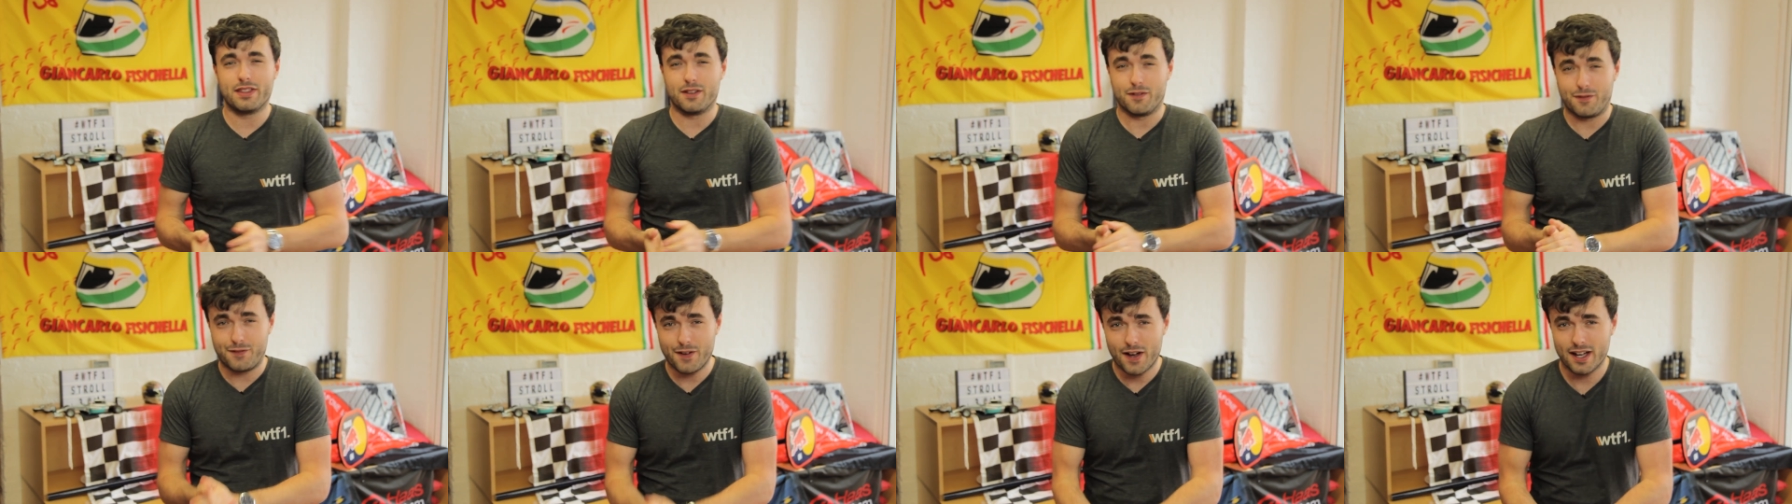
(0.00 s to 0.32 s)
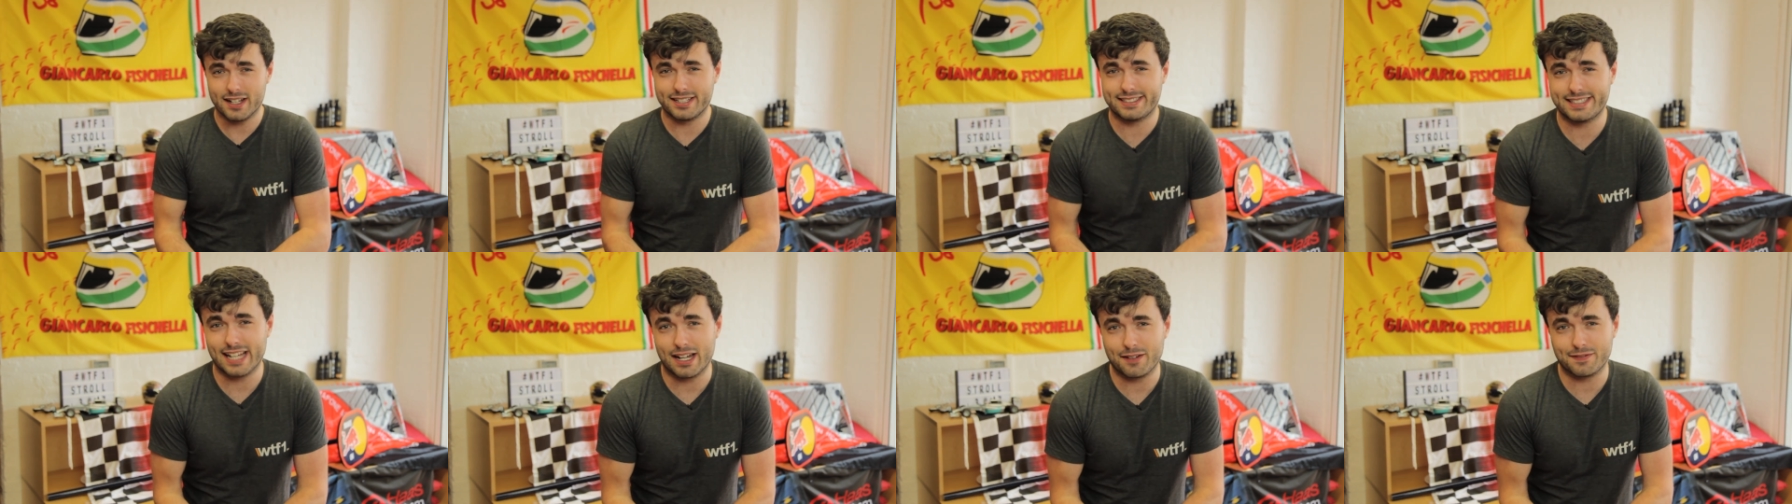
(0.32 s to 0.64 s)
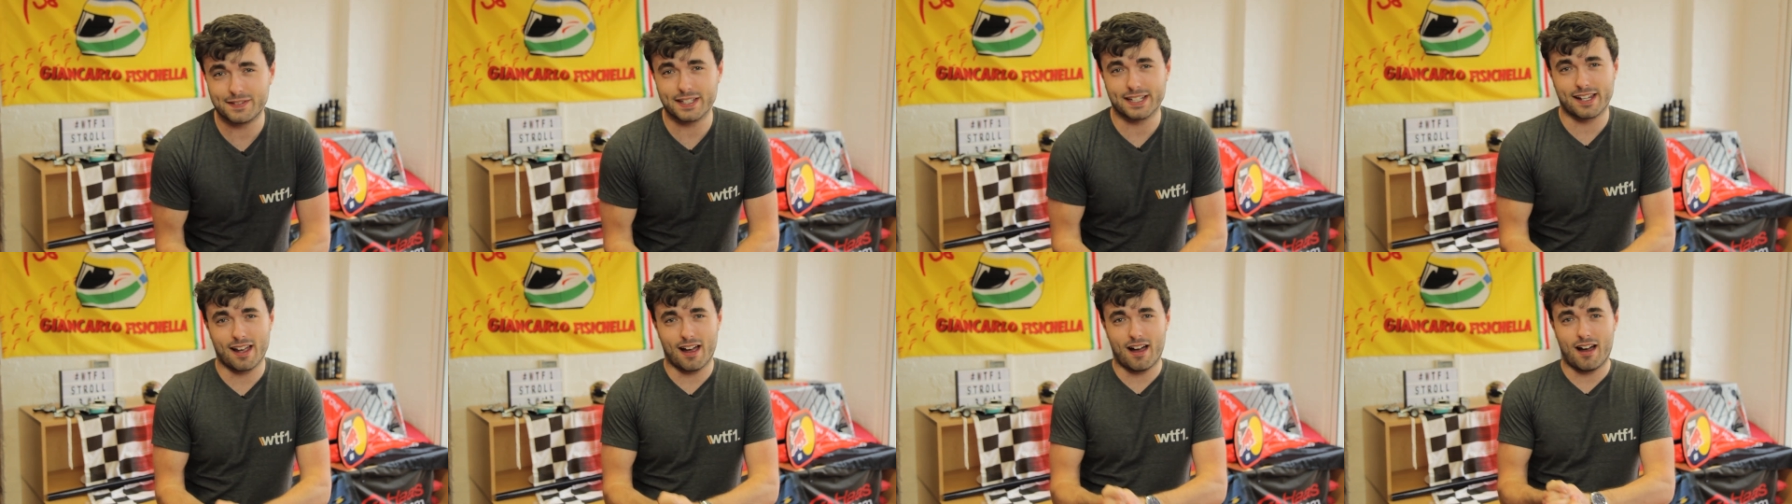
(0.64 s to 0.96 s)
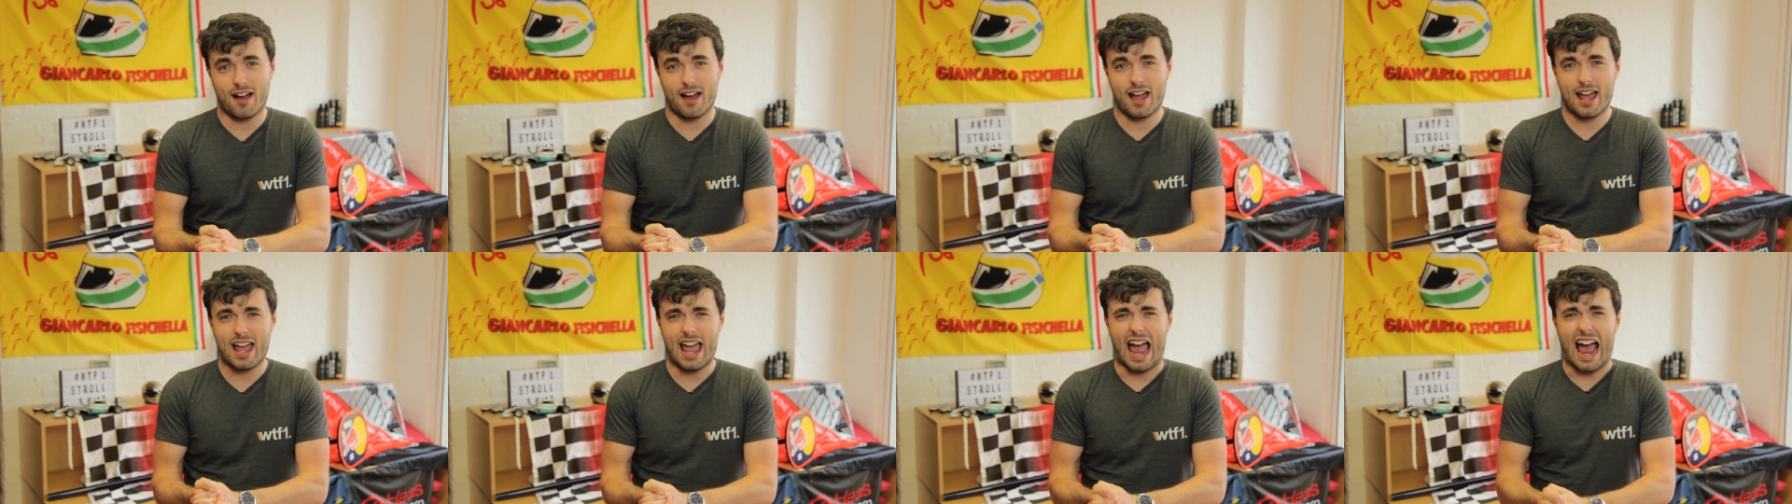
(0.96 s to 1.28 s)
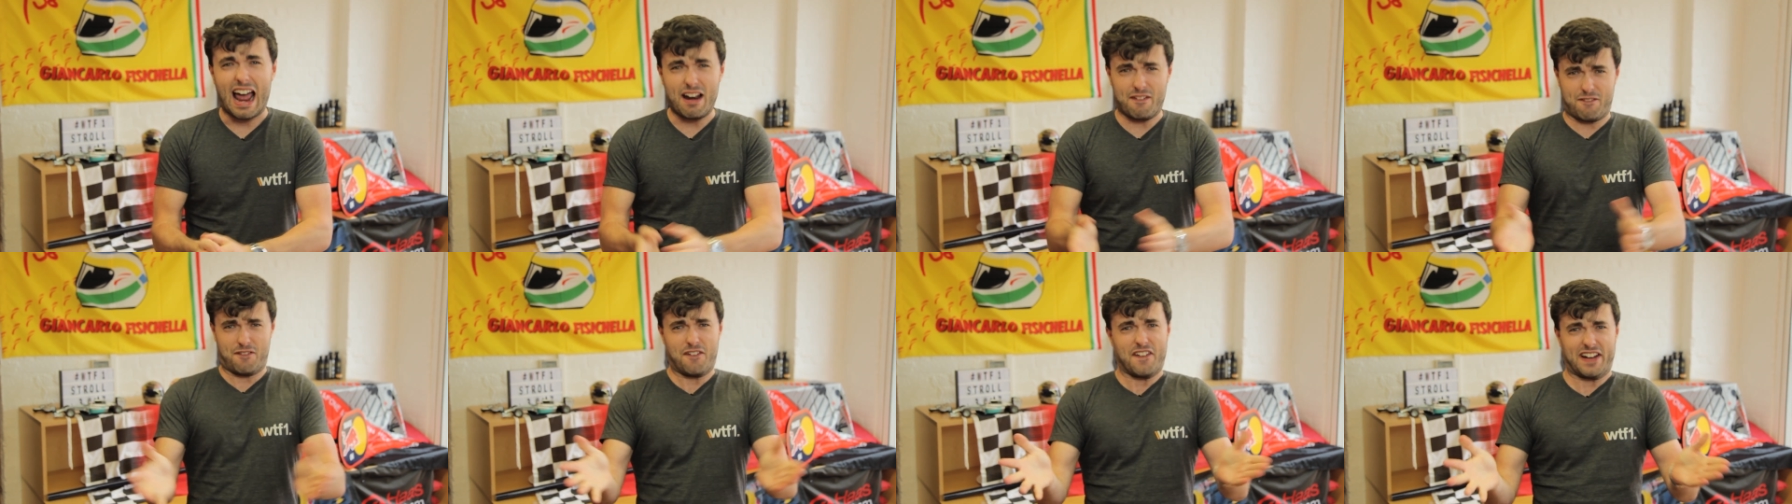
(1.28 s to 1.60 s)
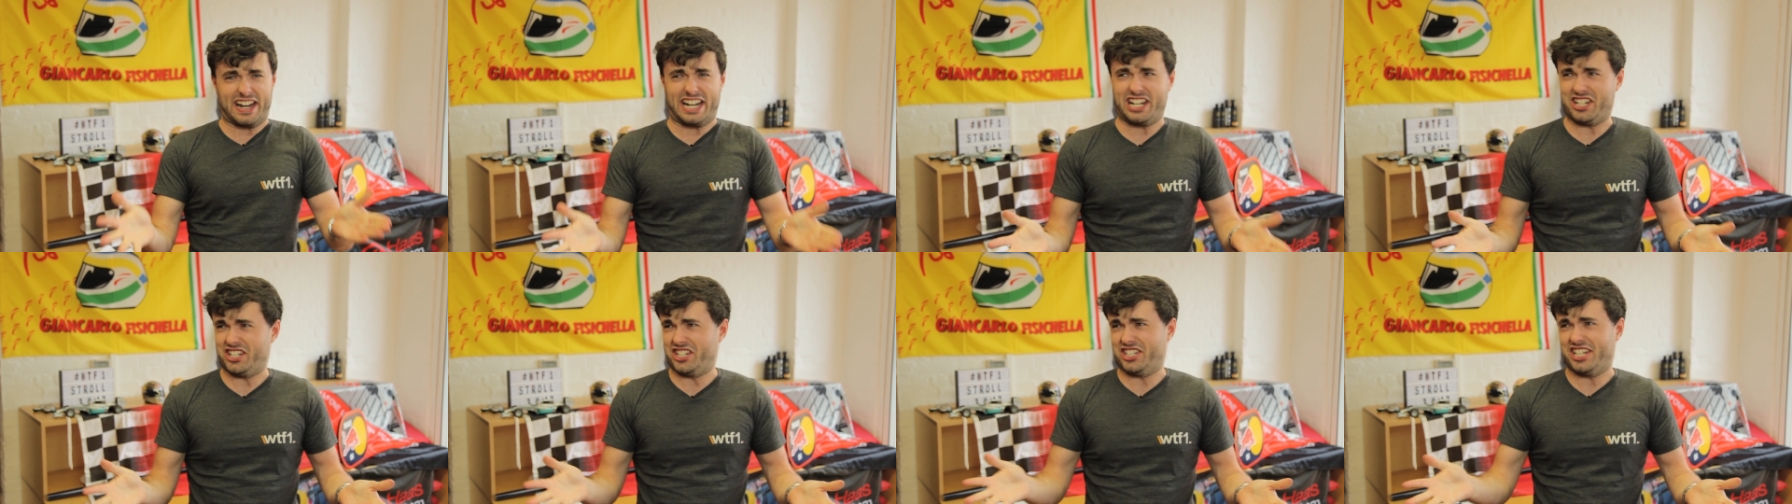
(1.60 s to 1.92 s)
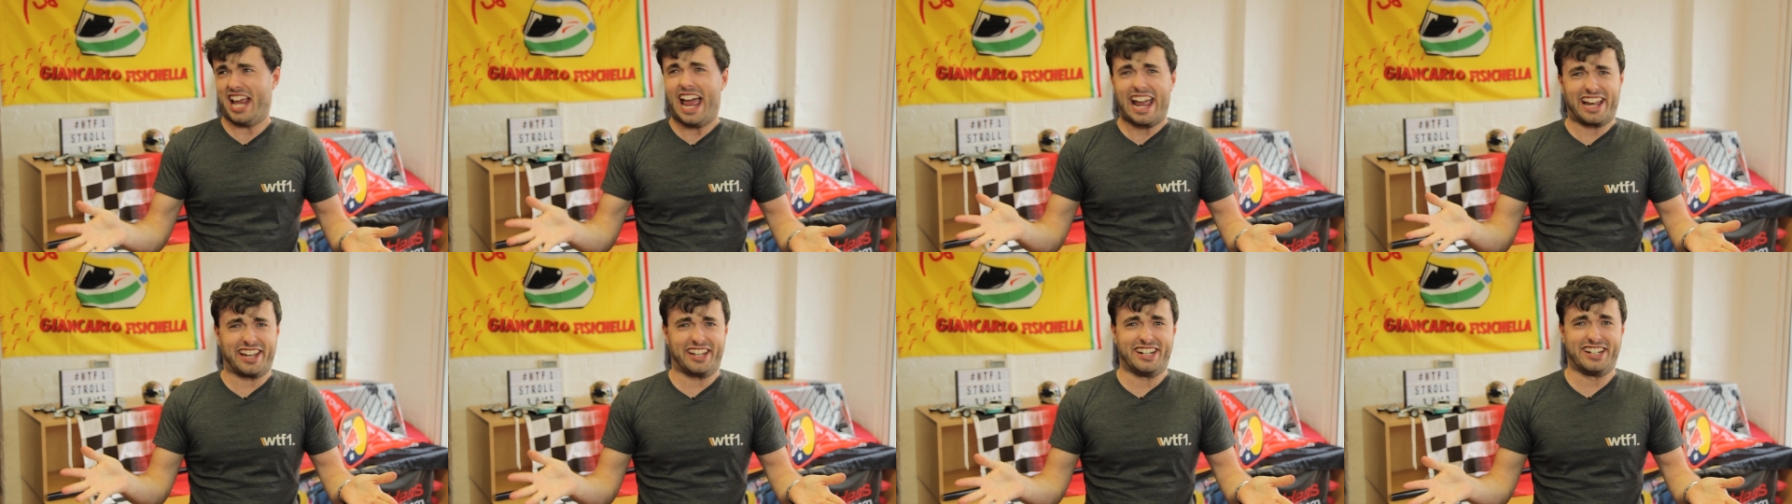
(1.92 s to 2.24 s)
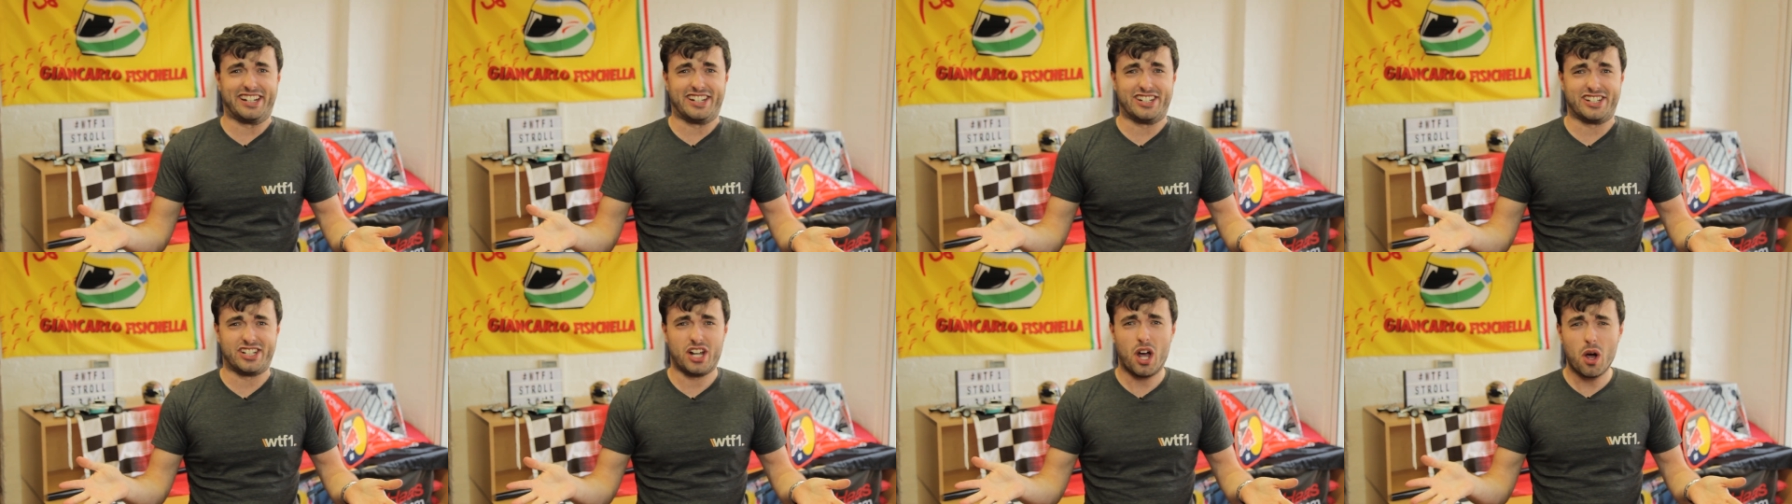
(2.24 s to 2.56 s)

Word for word: the first safety car and finished second.